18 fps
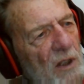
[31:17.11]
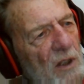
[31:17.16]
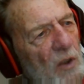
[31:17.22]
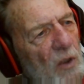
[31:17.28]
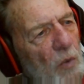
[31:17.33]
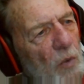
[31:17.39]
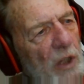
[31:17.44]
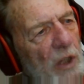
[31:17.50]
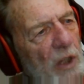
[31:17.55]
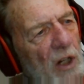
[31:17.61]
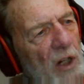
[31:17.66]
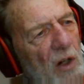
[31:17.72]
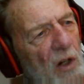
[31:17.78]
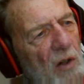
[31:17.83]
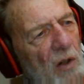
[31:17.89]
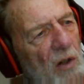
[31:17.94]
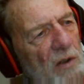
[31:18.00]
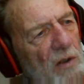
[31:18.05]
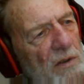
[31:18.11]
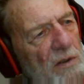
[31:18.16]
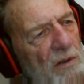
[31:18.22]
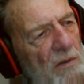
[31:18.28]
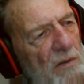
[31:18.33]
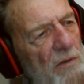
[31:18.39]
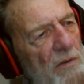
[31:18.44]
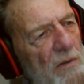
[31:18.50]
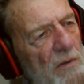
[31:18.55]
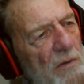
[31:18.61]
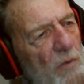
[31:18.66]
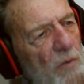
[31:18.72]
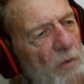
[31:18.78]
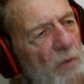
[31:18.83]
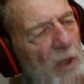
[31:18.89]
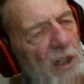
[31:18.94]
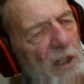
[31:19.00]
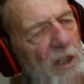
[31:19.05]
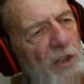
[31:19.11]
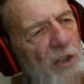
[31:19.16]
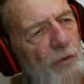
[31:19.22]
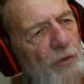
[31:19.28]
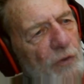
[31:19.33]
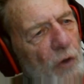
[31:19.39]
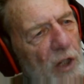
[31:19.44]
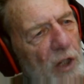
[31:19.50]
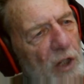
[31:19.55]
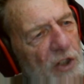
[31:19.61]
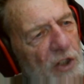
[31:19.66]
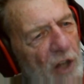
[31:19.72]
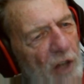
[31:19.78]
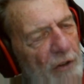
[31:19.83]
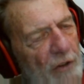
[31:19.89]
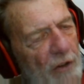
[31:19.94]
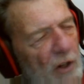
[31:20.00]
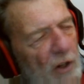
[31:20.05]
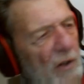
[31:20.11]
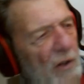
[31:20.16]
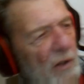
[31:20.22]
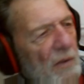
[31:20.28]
we all witnessed for each other.